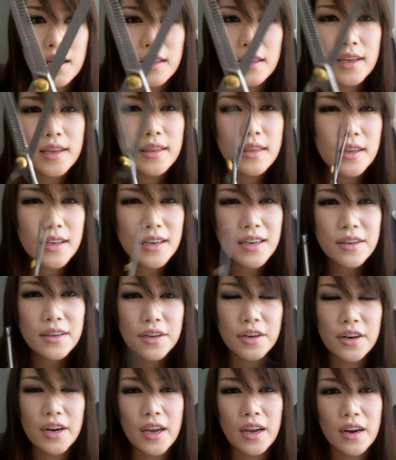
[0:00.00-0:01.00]
they thin out
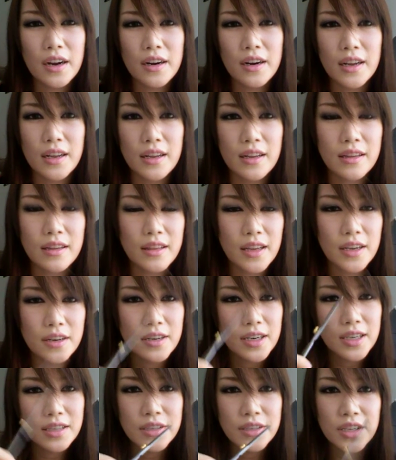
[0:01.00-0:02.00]
your hair and they
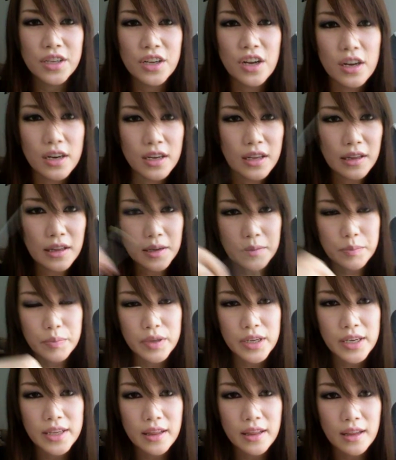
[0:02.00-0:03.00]
don't actually cut it like
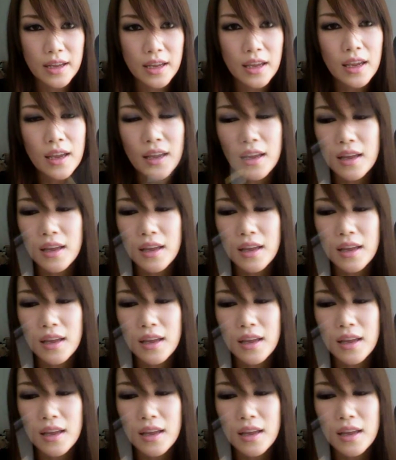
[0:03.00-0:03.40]
bluntly.